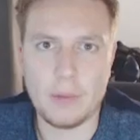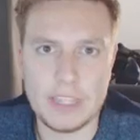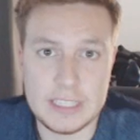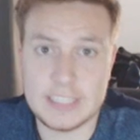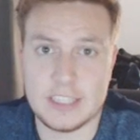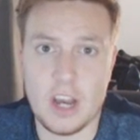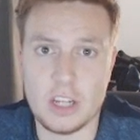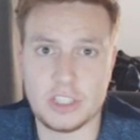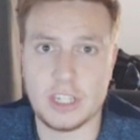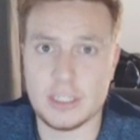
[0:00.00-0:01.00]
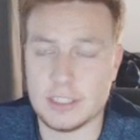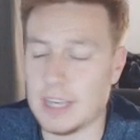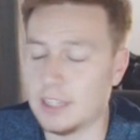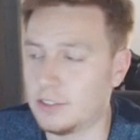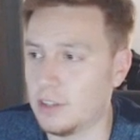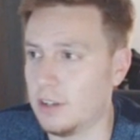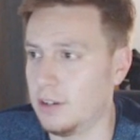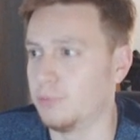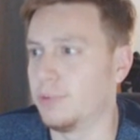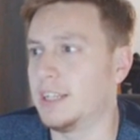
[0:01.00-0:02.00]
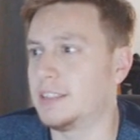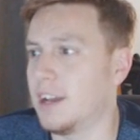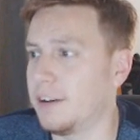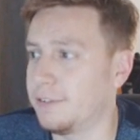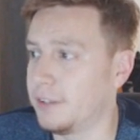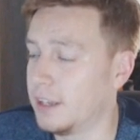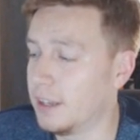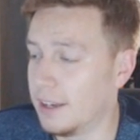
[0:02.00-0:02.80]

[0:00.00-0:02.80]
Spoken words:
Wow, they did this last year. Set us a really tough